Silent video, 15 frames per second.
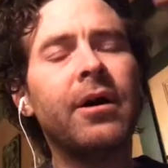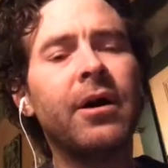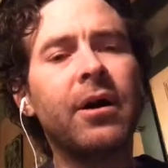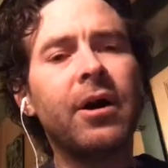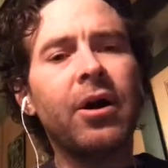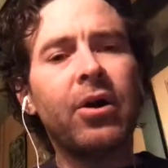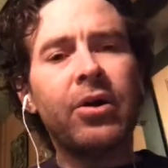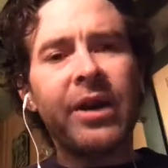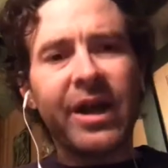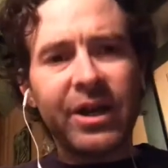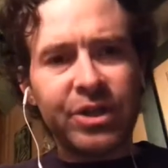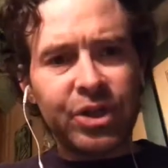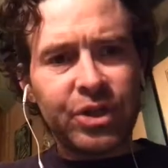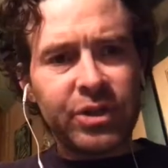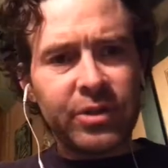our
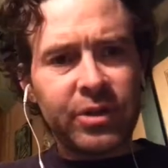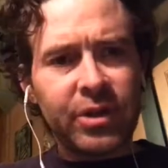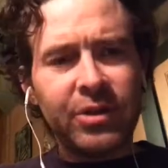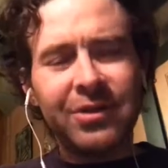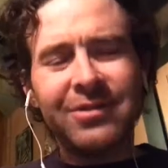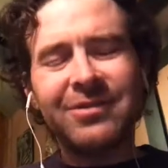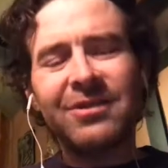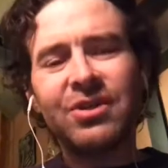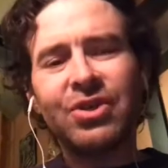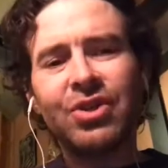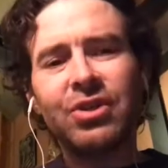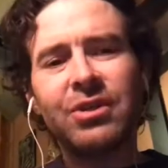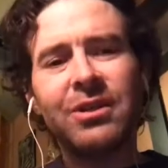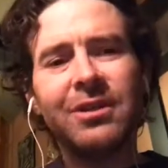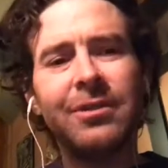action, our
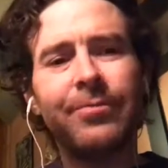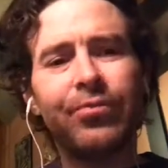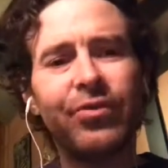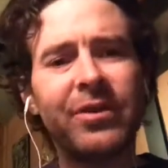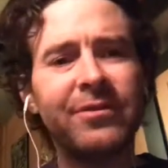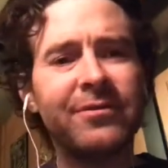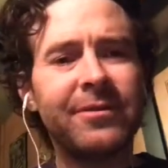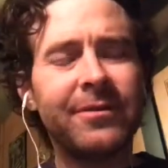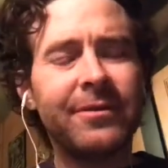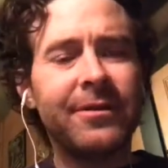decision in the present.